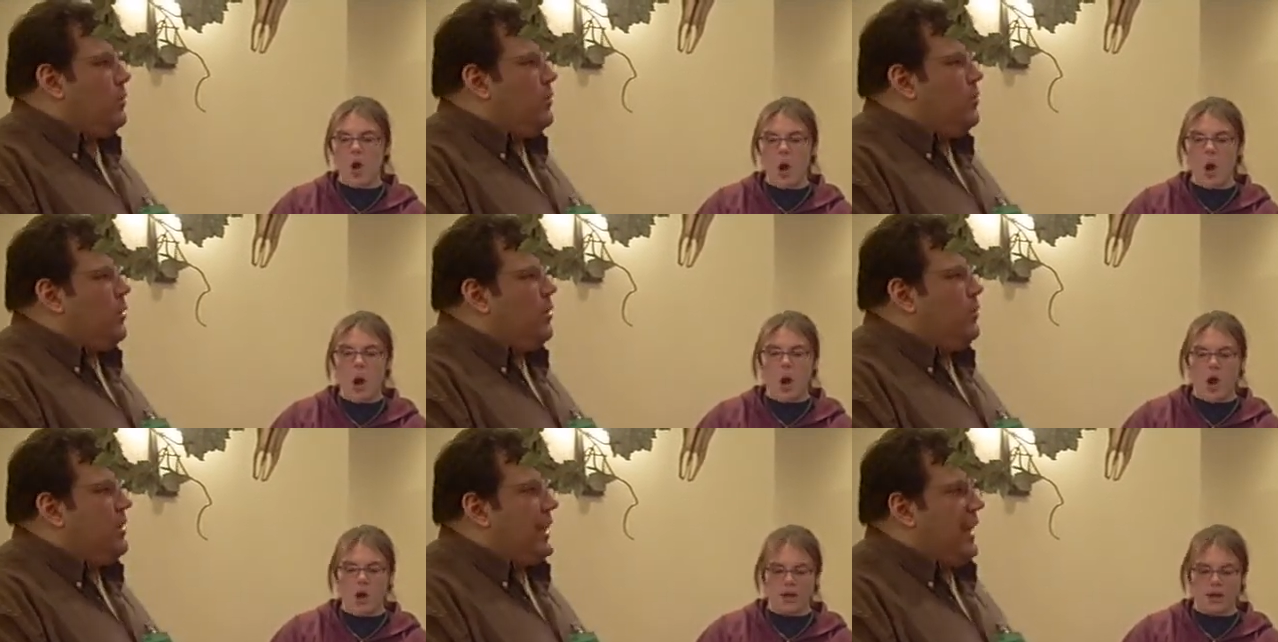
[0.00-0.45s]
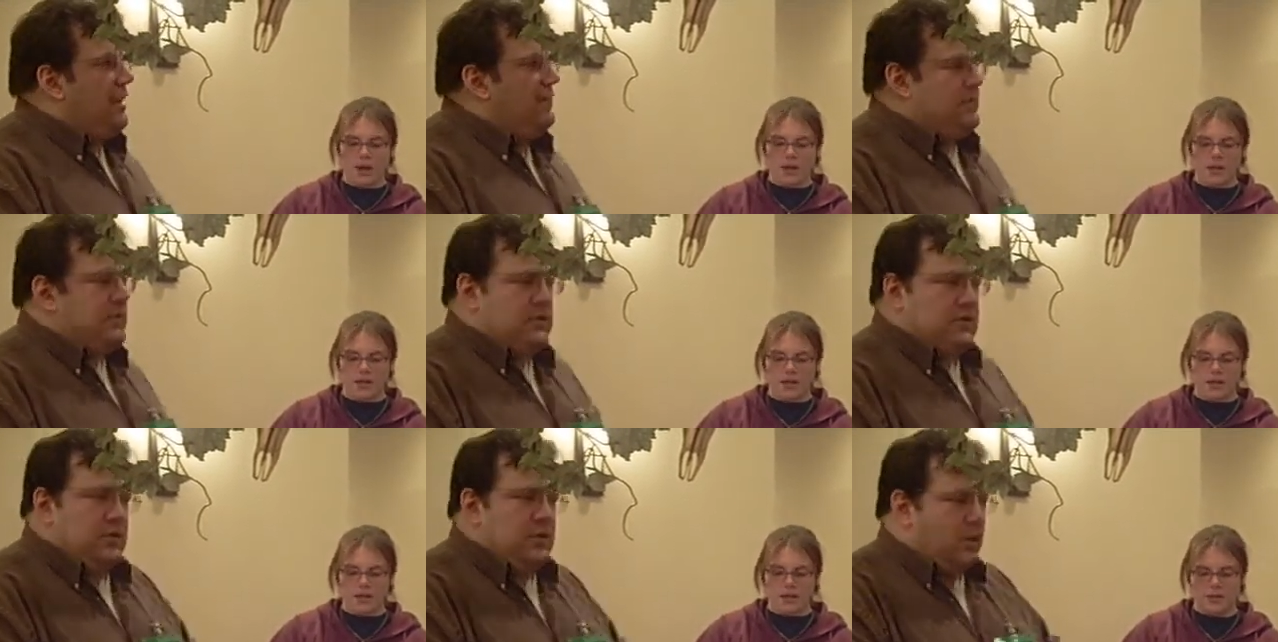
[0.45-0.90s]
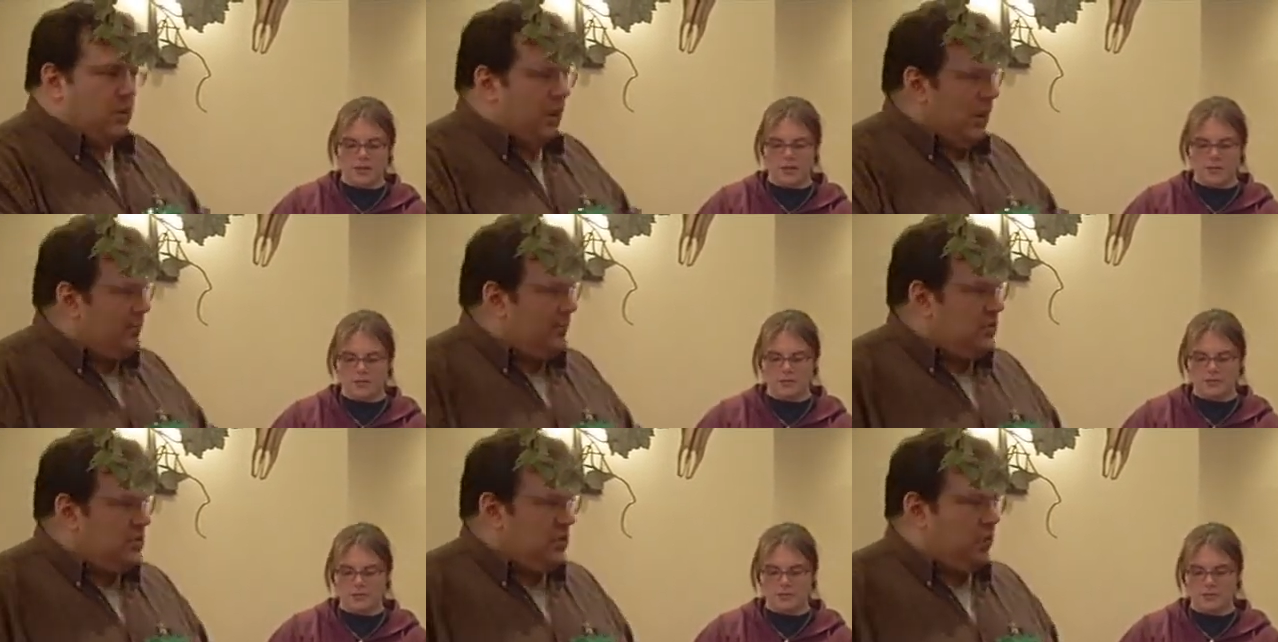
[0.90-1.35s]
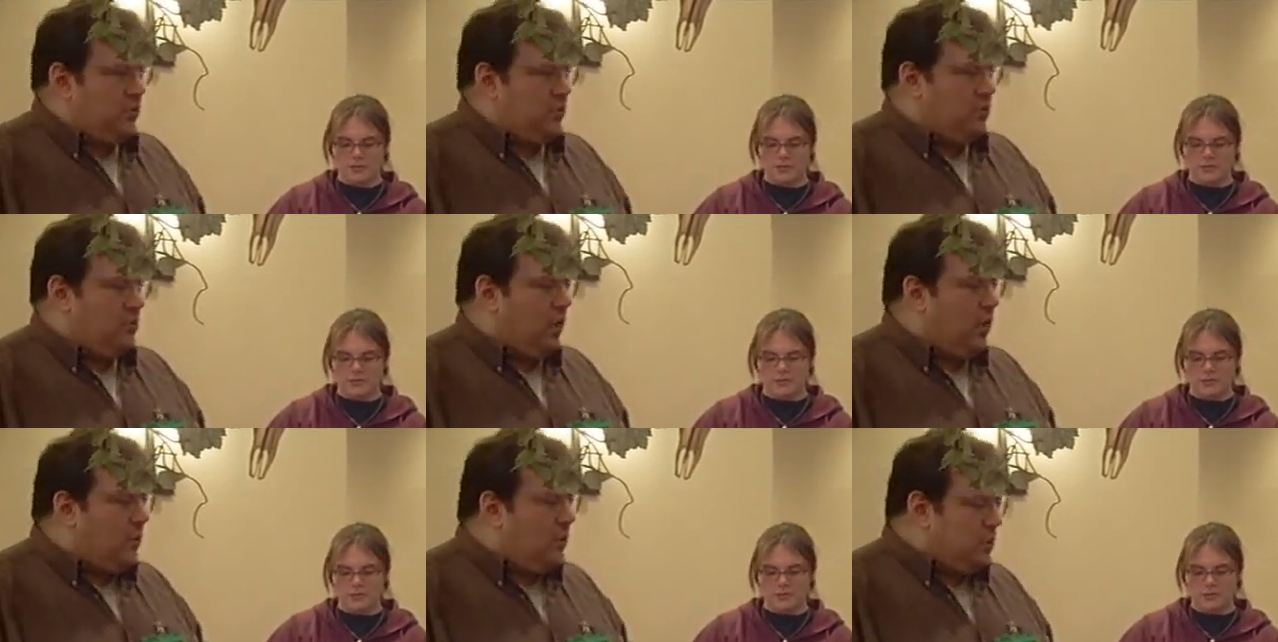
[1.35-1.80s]
Speaker 1: Oh. What we have is no. Every
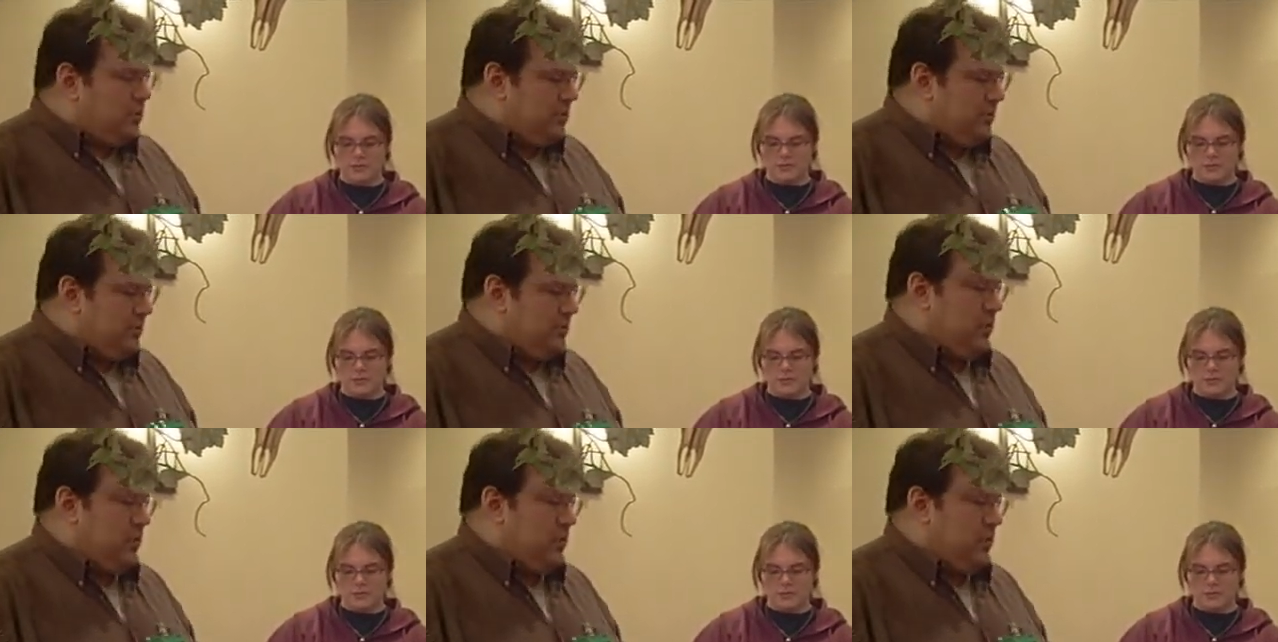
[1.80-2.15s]
time, almost every